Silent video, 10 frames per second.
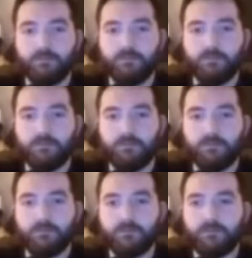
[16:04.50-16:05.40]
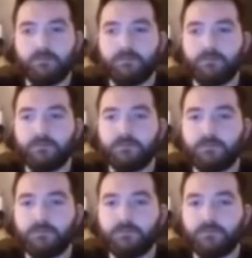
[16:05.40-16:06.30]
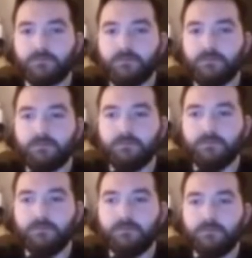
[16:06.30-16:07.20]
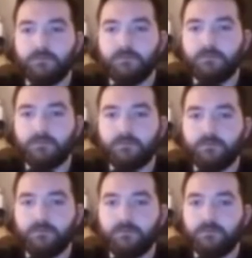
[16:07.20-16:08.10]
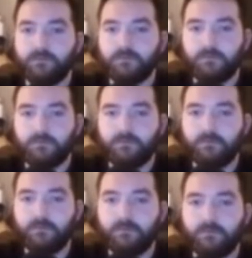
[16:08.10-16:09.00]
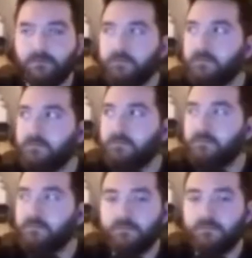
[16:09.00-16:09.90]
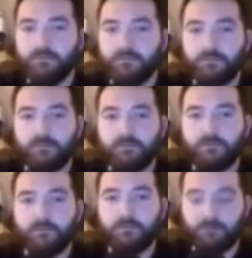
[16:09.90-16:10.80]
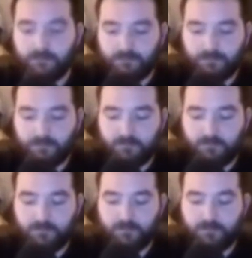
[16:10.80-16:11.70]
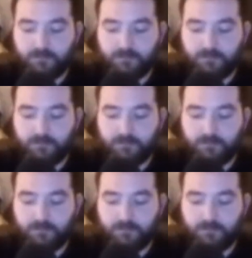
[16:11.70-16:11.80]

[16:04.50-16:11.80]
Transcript: This person isn't speaking.